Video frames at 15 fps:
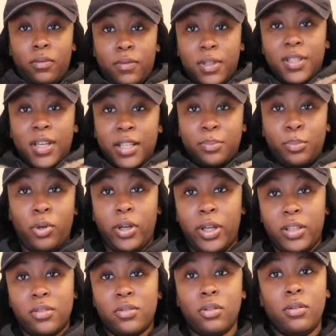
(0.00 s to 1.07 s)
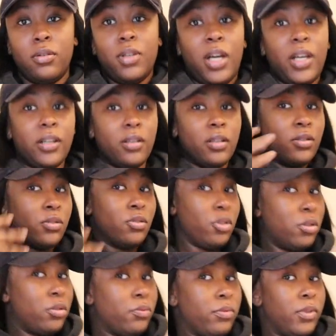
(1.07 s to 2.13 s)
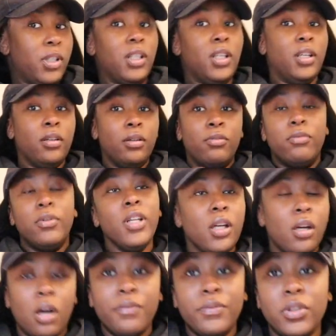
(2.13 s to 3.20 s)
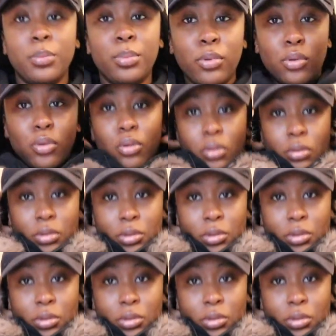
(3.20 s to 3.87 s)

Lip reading: This has pockets, so like it's just really, really comfortable.